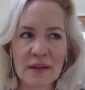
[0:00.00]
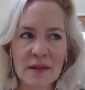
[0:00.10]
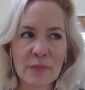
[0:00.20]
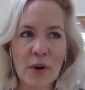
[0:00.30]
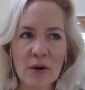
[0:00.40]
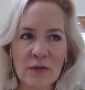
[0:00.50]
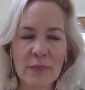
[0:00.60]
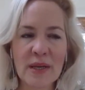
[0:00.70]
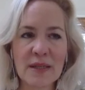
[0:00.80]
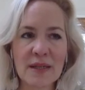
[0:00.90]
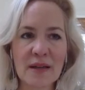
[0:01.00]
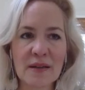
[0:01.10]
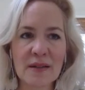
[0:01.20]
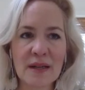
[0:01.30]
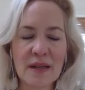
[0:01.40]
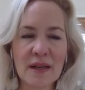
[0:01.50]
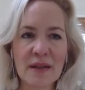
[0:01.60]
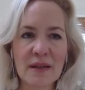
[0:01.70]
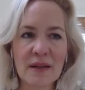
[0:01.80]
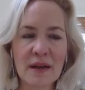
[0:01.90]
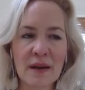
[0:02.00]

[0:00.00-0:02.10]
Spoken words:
is part of PTSD.